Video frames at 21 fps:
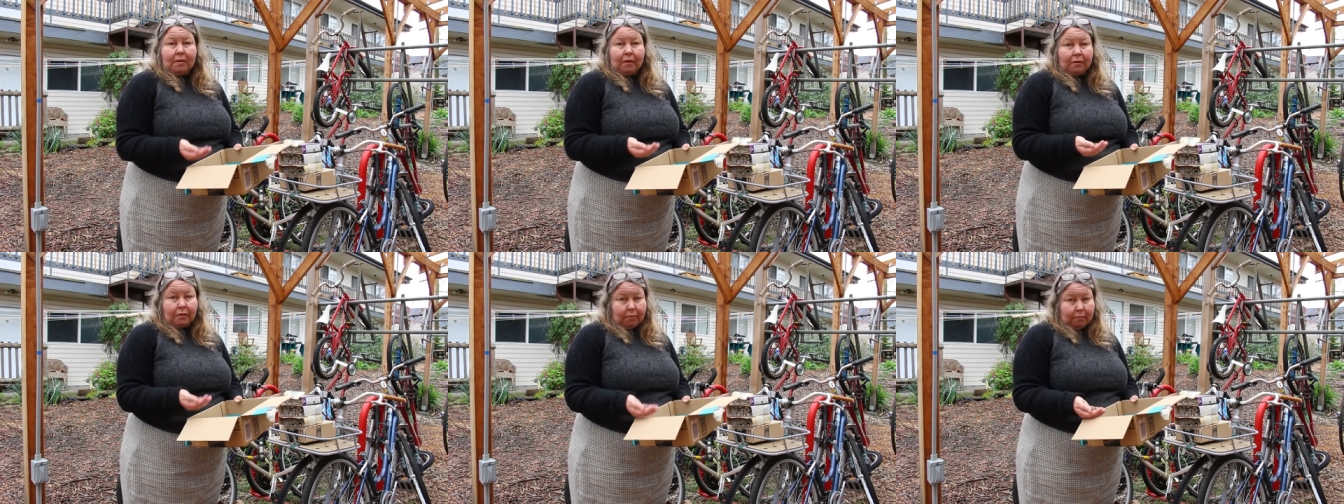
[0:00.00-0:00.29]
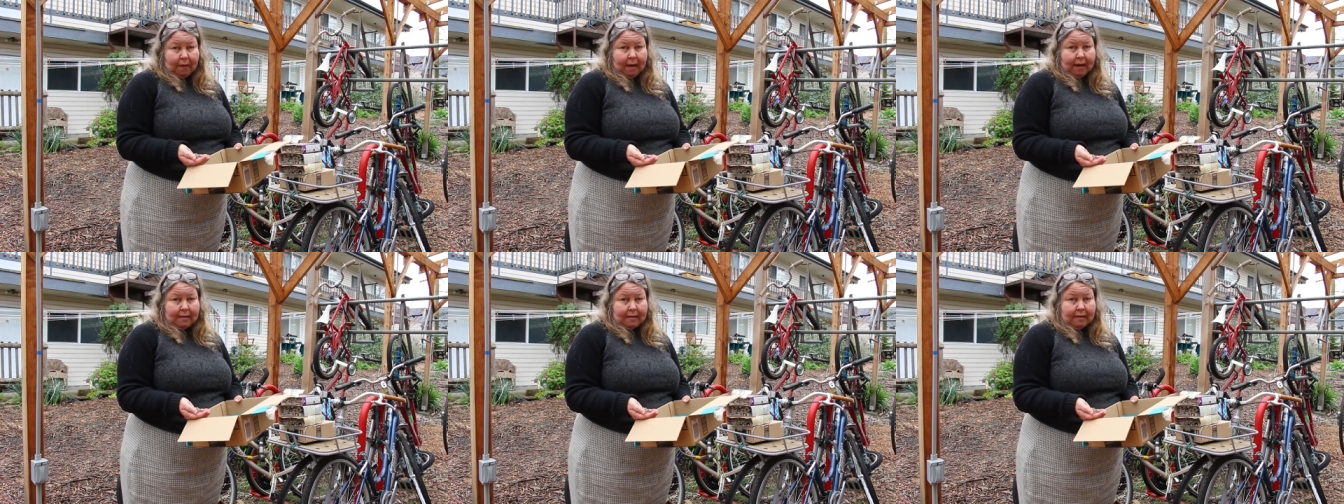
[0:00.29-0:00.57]
are
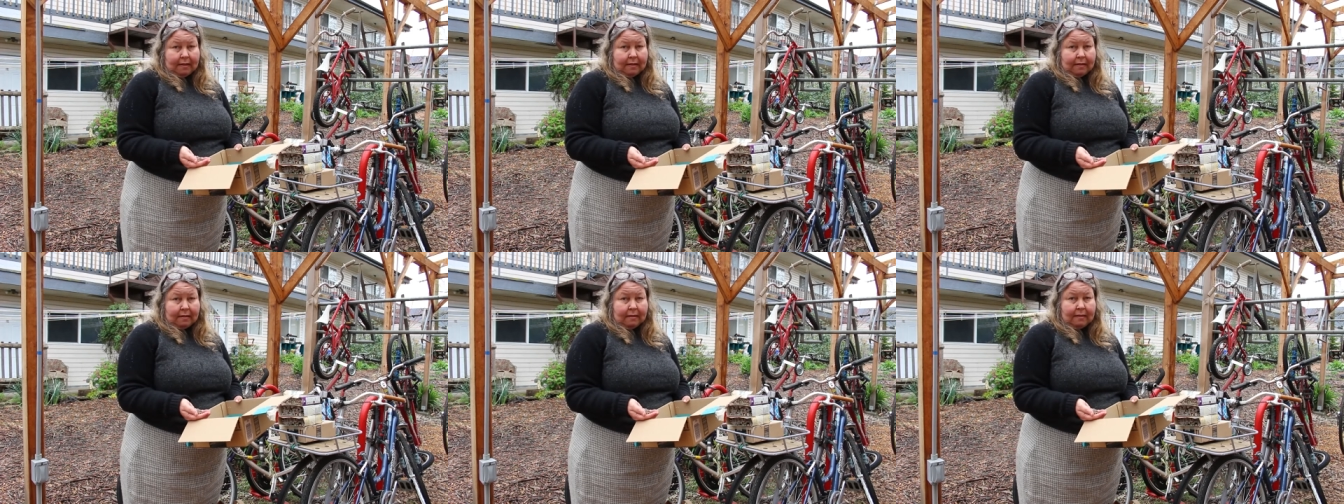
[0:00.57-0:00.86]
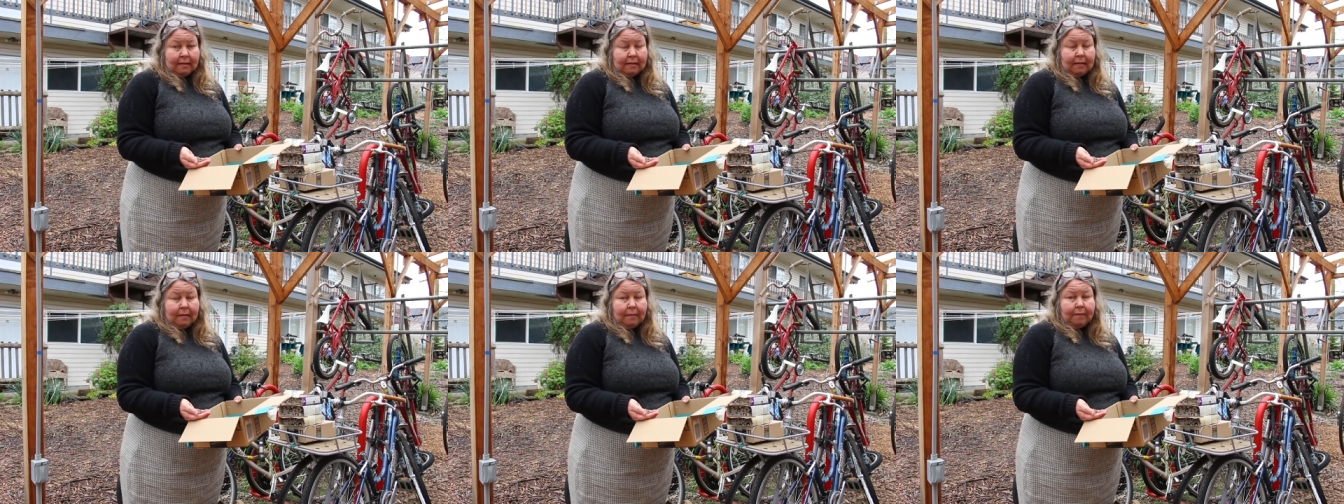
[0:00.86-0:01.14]

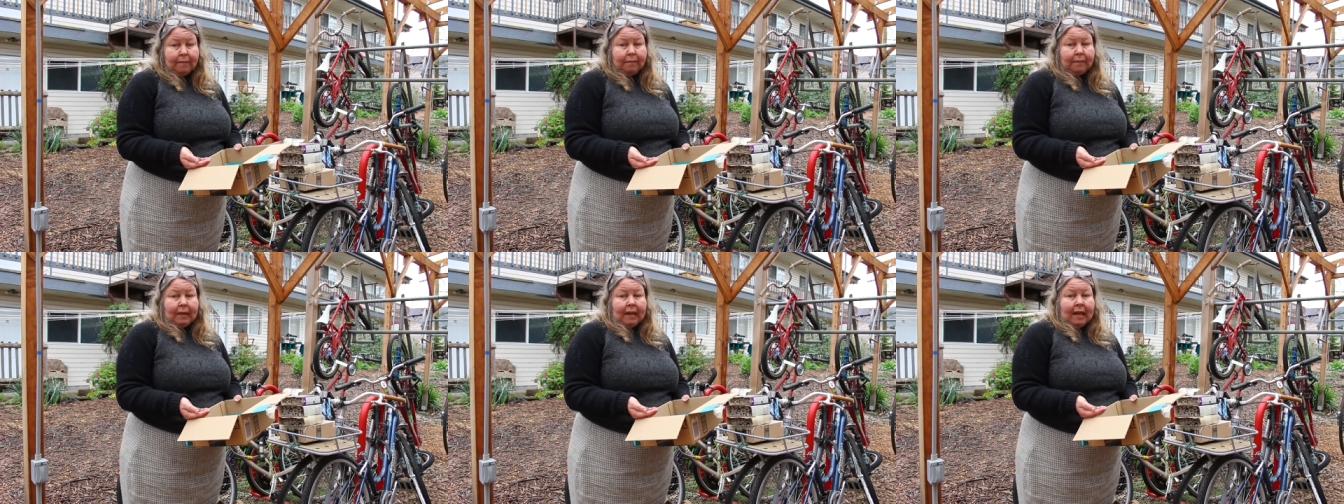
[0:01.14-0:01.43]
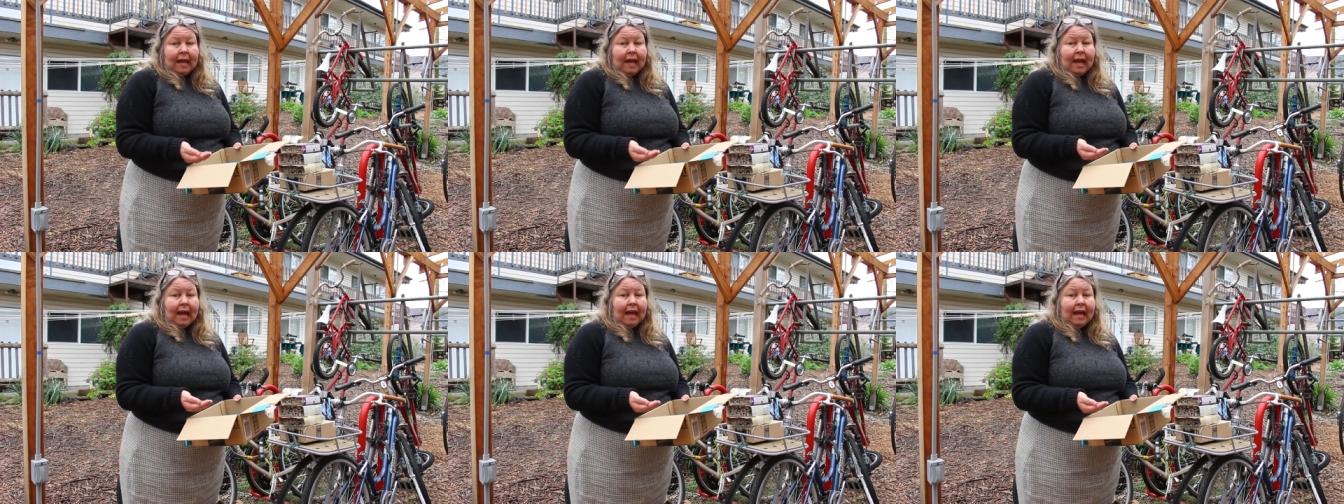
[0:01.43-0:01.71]
threatened
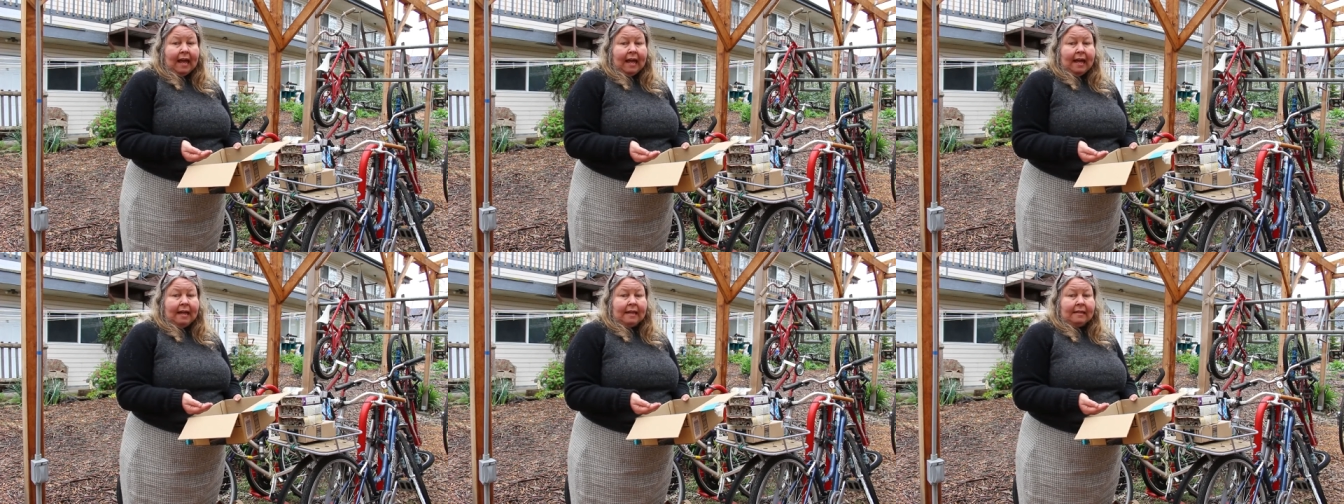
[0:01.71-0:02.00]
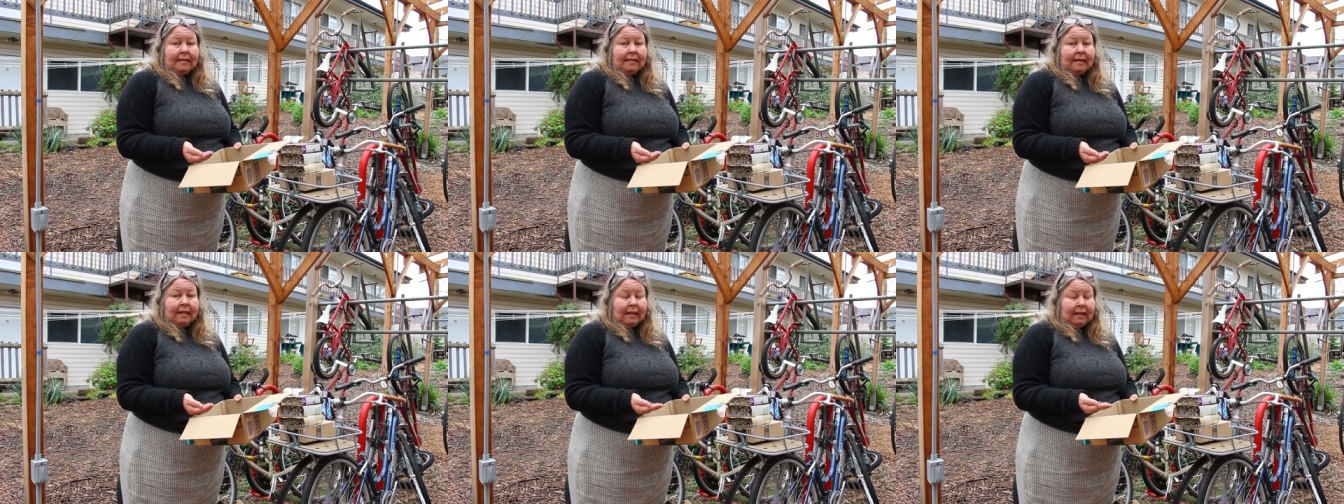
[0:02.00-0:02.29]

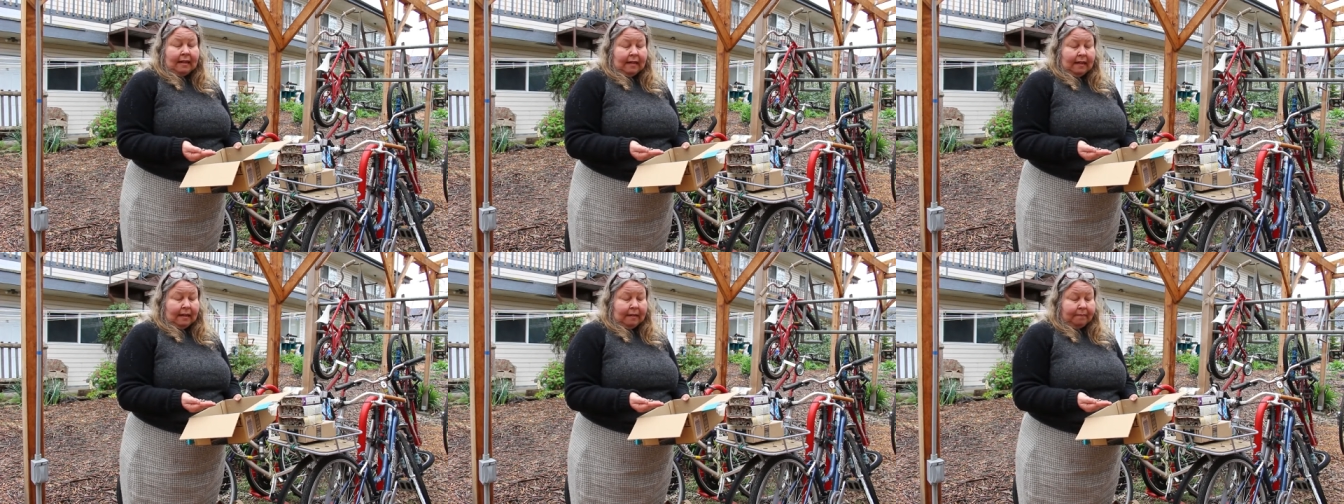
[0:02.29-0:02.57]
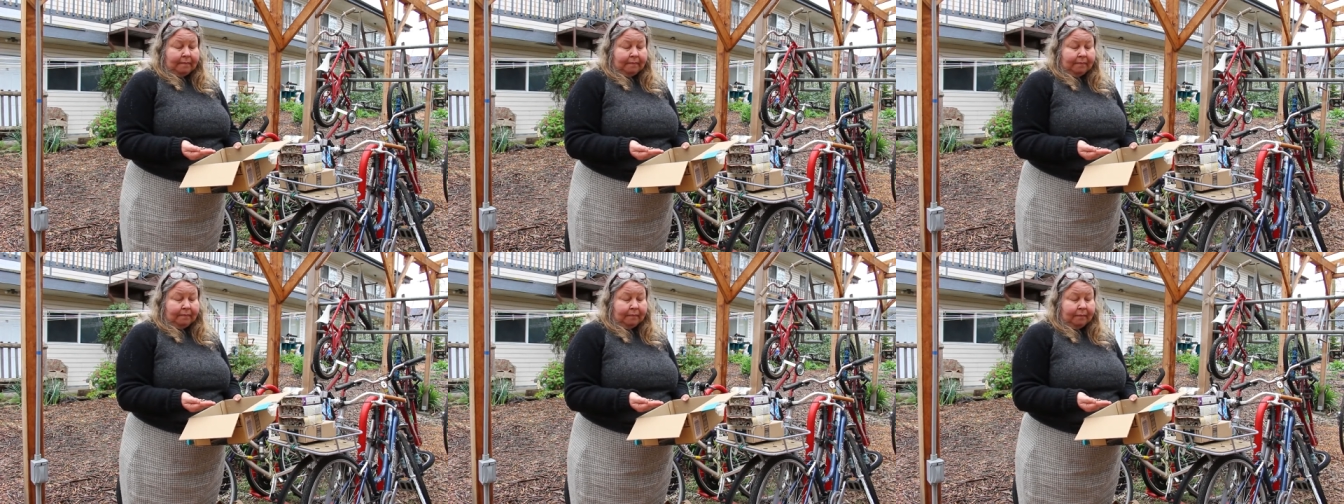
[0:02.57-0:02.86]
and
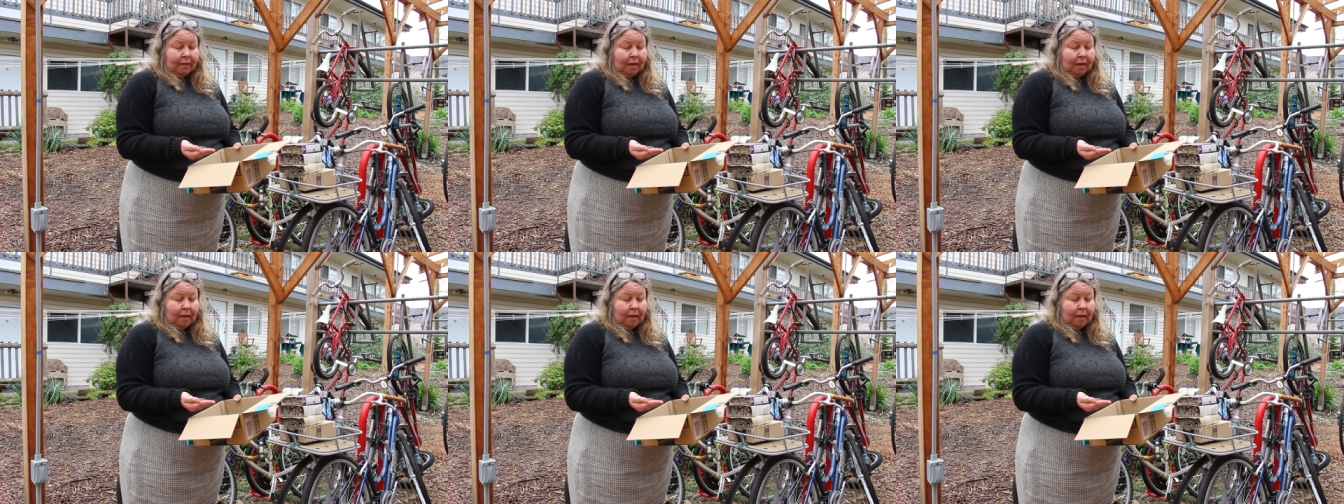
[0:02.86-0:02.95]
um,